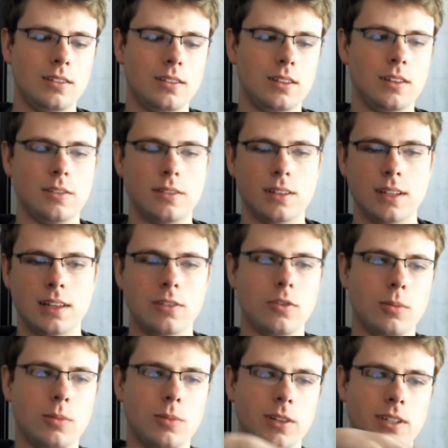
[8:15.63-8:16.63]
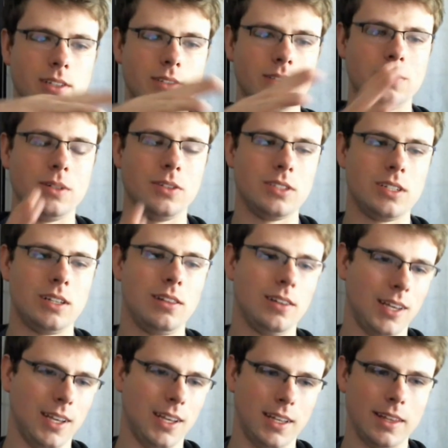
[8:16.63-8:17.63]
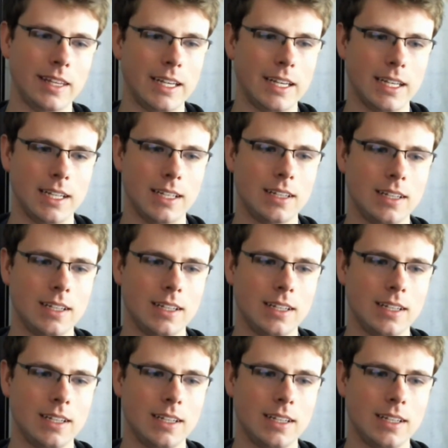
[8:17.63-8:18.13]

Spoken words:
normal distribution looking thing.